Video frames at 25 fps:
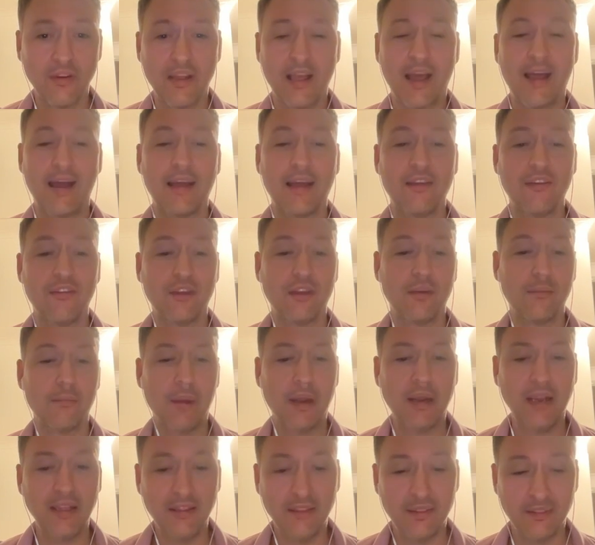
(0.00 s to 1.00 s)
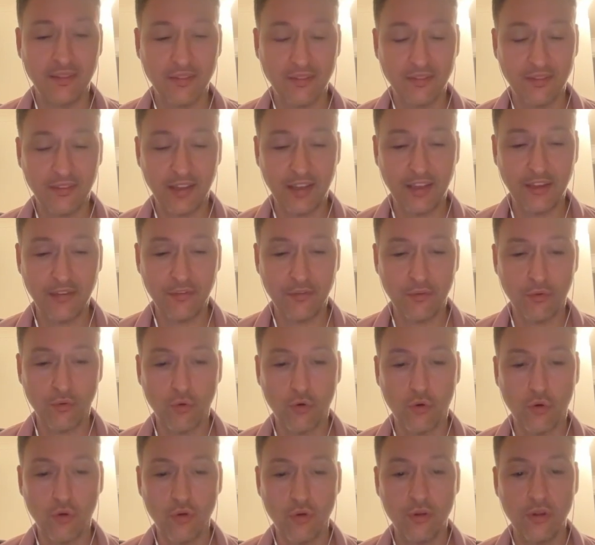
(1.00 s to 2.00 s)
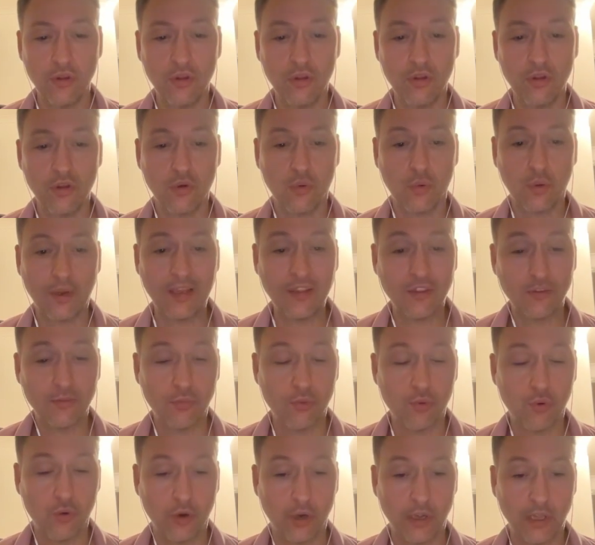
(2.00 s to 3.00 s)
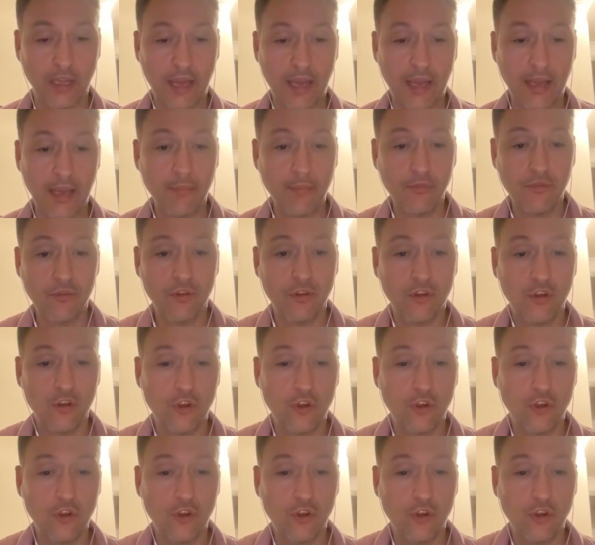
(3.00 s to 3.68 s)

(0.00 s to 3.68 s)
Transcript: as in many d4 queen's pawn games,